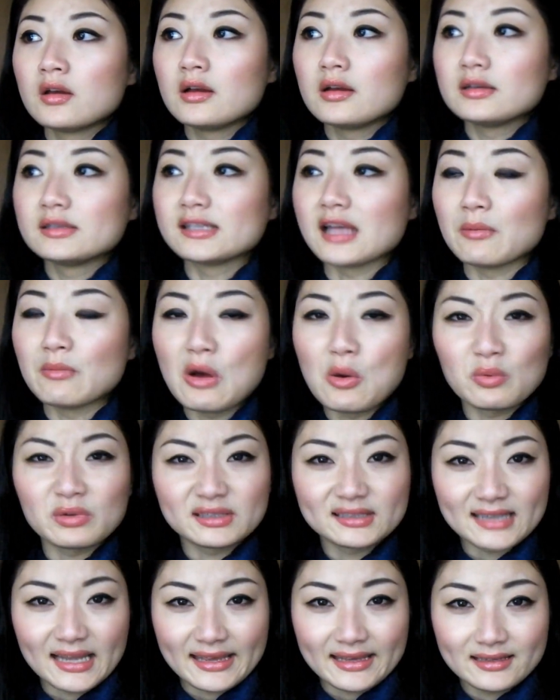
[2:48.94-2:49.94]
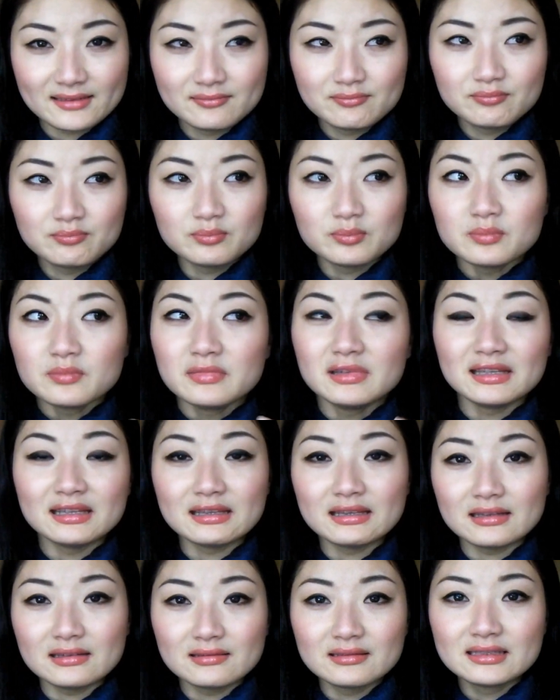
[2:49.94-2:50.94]
someone with like
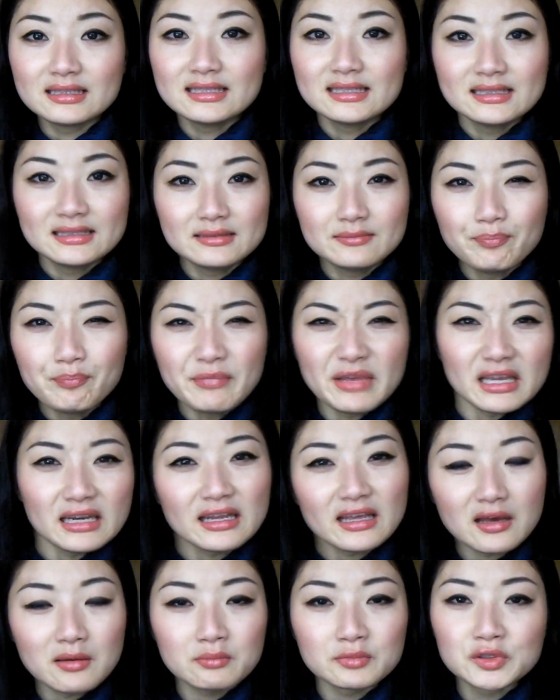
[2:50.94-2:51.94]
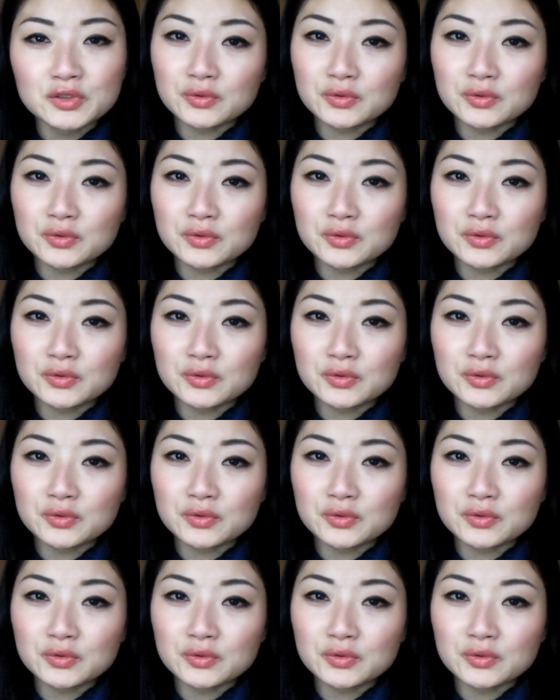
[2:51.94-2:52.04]
medium